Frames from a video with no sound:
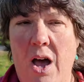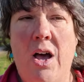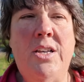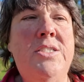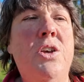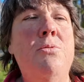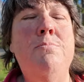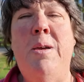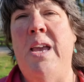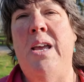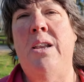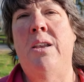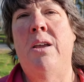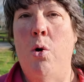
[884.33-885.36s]
also
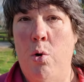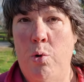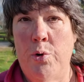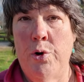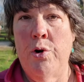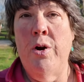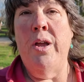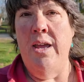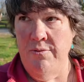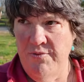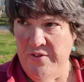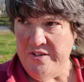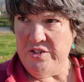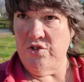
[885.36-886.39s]
mean older
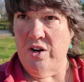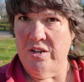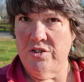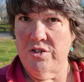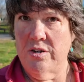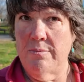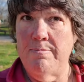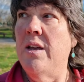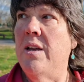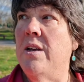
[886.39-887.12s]
infrastructure.